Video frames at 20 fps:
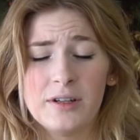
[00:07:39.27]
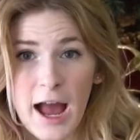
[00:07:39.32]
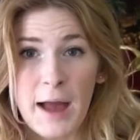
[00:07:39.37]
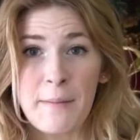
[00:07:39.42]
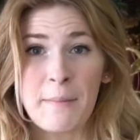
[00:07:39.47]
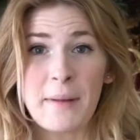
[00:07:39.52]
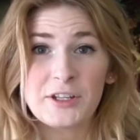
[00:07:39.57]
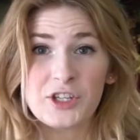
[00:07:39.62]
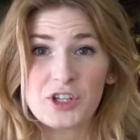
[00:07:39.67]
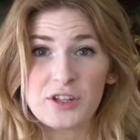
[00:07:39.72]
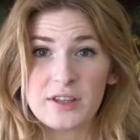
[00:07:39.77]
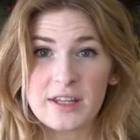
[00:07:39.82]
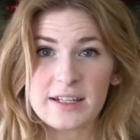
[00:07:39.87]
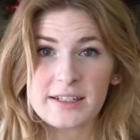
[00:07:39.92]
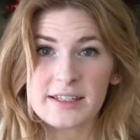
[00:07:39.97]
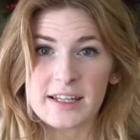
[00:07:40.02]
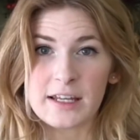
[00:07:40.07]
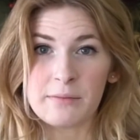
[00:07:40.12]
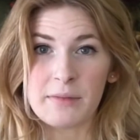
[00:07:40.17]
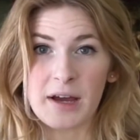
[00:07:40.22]
I mentioned
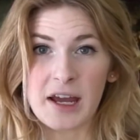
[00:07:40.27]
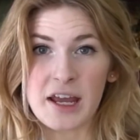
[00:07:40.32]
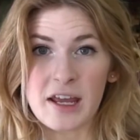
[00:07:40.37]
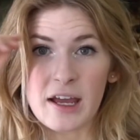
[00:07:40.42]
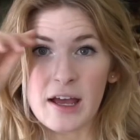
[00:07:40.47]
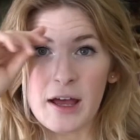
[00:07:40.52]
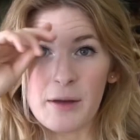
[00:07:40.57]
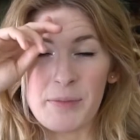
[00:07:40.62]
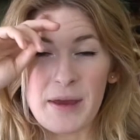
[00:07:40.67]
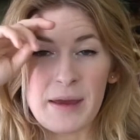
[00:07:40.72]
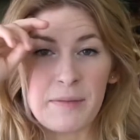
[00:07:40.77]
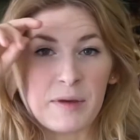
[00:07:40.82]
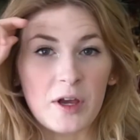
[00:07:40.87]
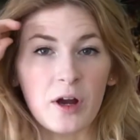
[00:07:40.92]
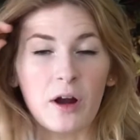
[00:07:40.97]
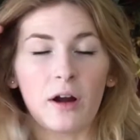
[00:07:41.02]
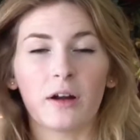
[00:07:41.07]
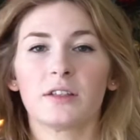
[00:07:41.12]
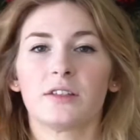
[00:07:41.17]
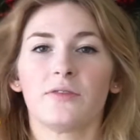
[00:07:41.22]
this in my baby
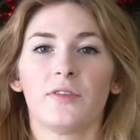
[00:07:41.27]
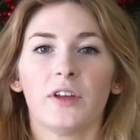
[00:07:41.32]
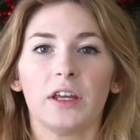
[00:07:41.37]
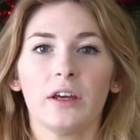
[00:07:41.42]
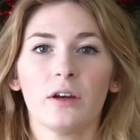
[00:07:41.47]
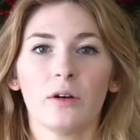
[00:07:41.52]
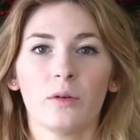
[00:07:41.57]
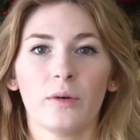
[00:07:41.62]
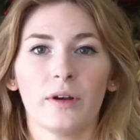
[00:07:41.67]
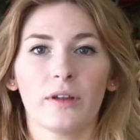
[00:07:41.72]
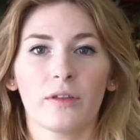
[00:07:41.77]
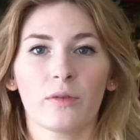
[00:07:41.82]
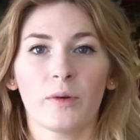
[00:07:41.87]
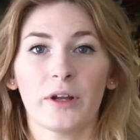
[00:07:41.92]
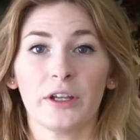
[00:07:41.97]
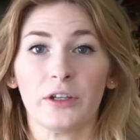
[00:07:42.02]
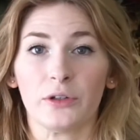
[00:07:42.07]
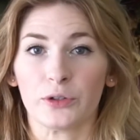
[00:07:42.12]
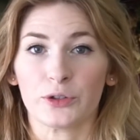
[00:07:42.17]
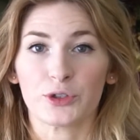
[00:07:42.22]
cards video with
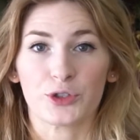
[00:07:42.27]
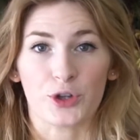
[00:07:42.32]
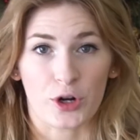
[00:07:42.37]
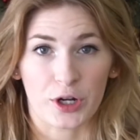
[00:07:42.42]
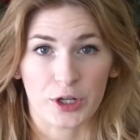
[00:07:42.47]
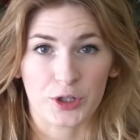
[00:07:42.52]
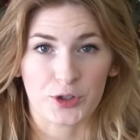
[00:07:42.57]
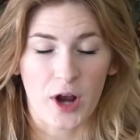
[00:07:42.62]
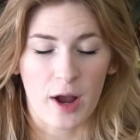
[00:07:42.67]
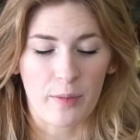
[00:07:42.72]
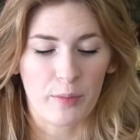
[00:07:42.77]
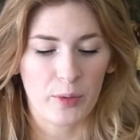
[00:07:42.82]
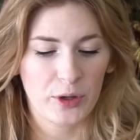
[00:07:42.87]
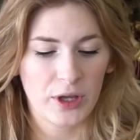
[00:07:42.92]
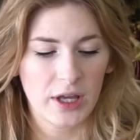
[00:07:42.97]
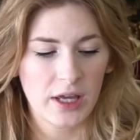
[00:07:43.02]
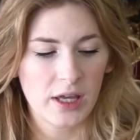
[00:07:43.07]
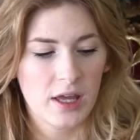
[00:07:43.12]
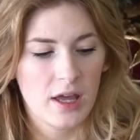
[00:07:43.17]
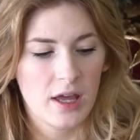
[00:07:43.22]
when you're starting scrapbooking